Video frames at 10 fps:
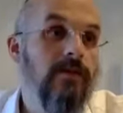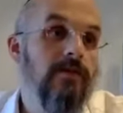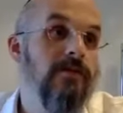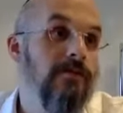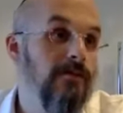
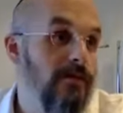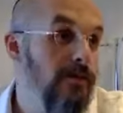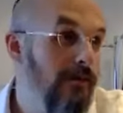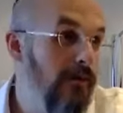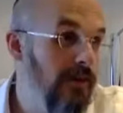Your
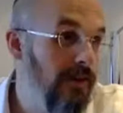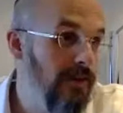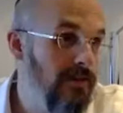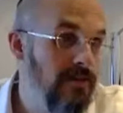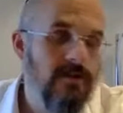
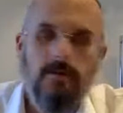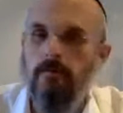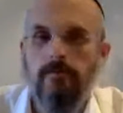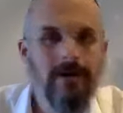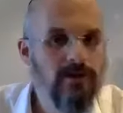feelings,
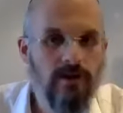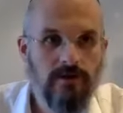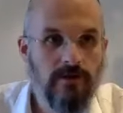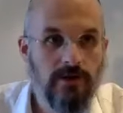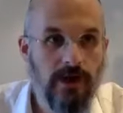much harder
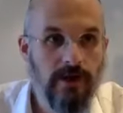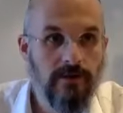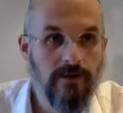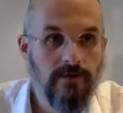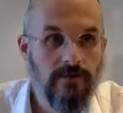to
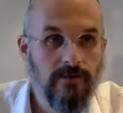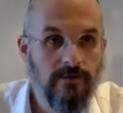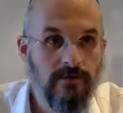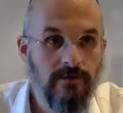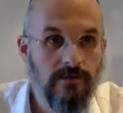change.
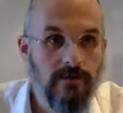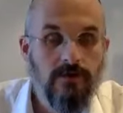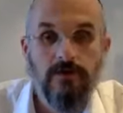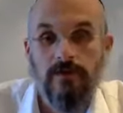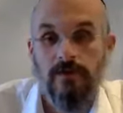
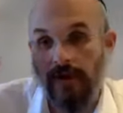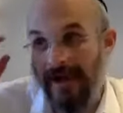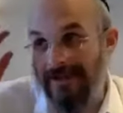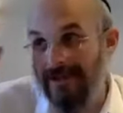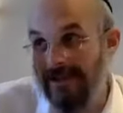Your
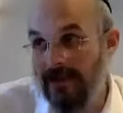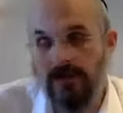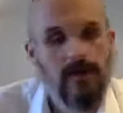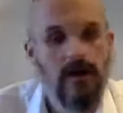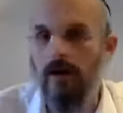
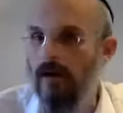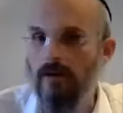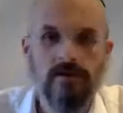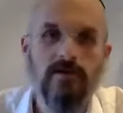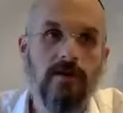ideas,
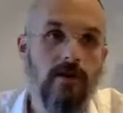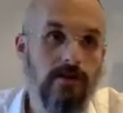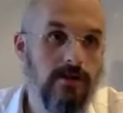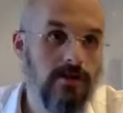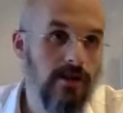also very hard
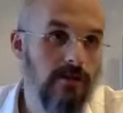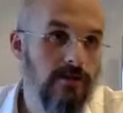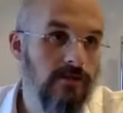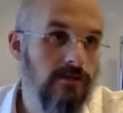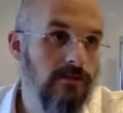to change
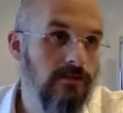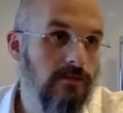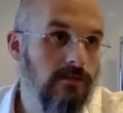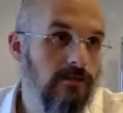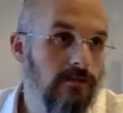
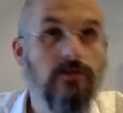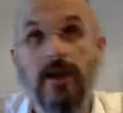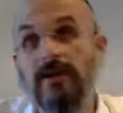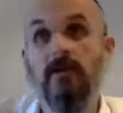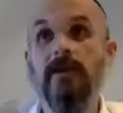to
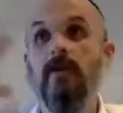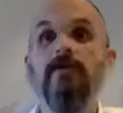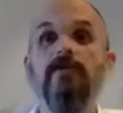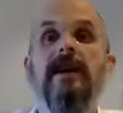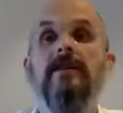change the way you
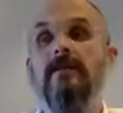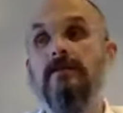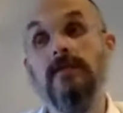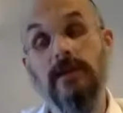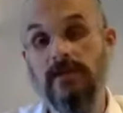understand things.
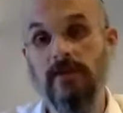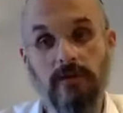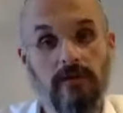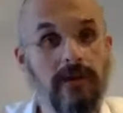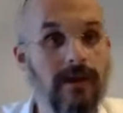It's very difficult to
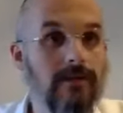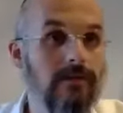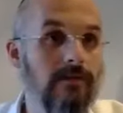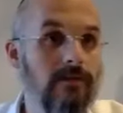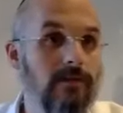do that.
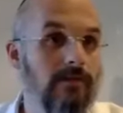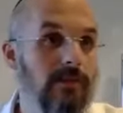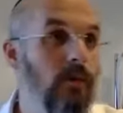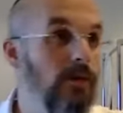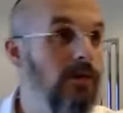
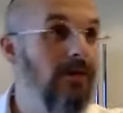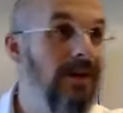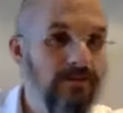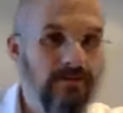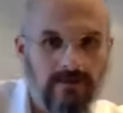People work their
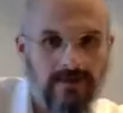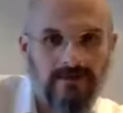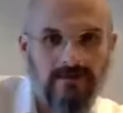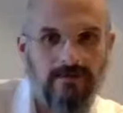life to do that.